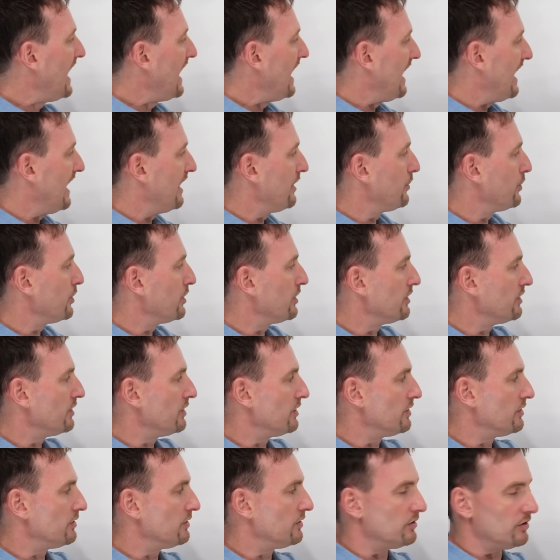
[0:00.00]
And we're
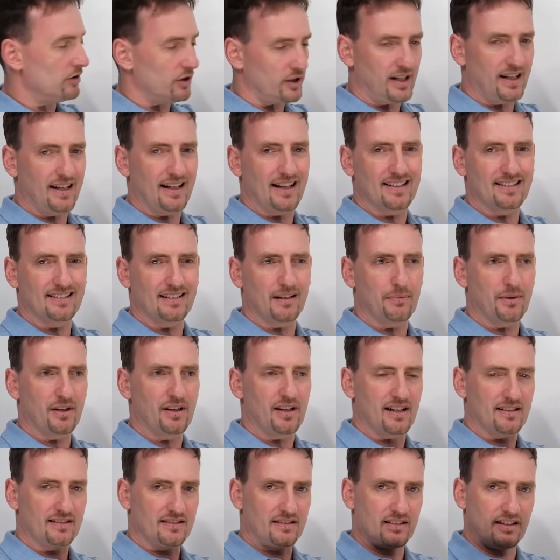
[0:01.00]
looking at something
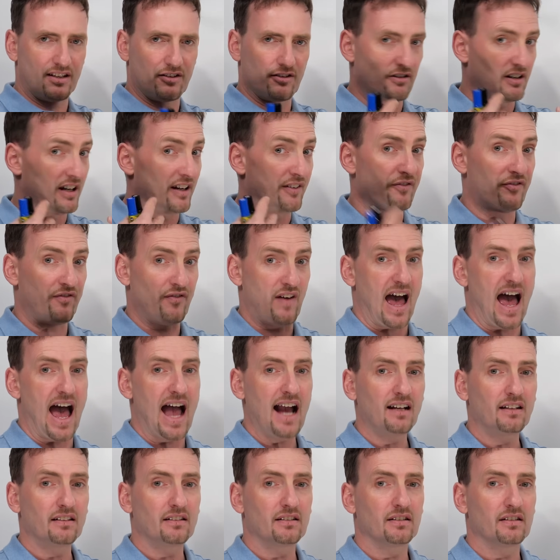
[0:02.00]
that's either a
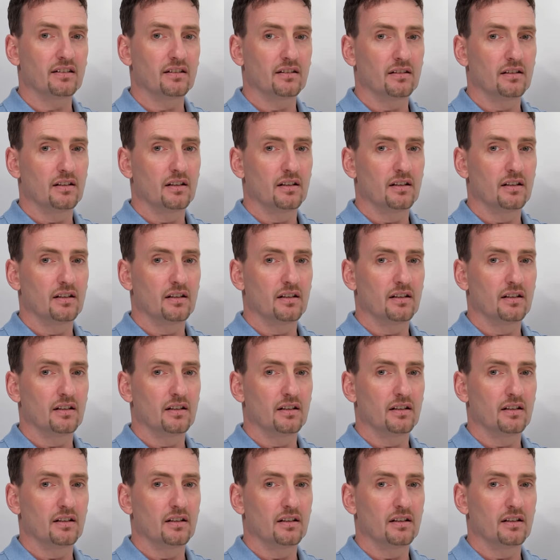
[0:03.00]
fact,